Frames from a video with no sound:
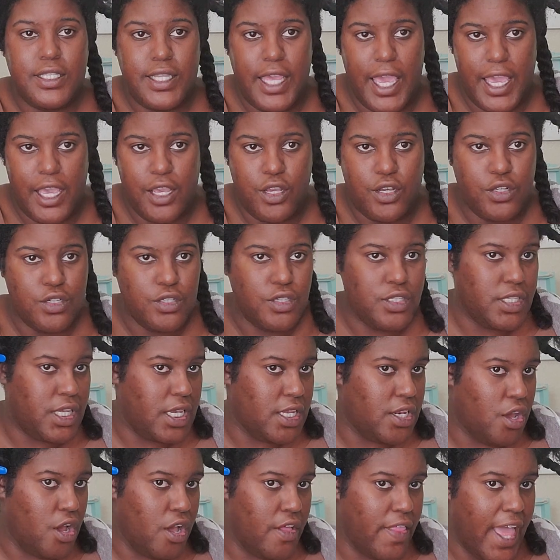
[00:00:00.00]
tangles
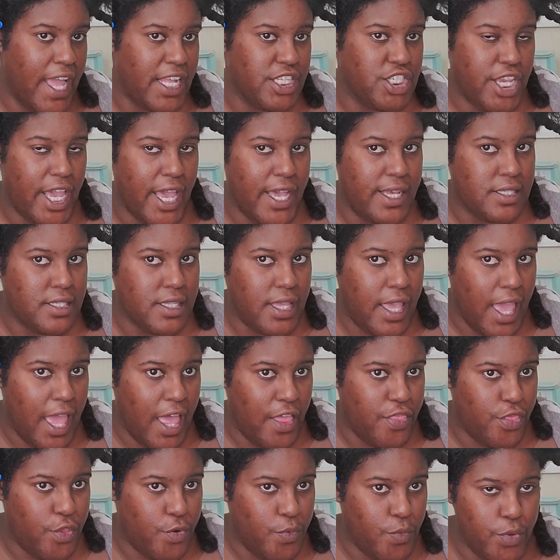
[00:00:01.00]
and all that jazz
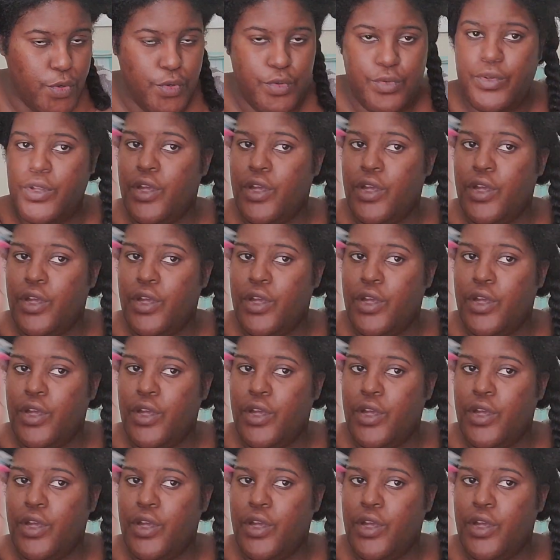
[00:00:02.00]
at the root.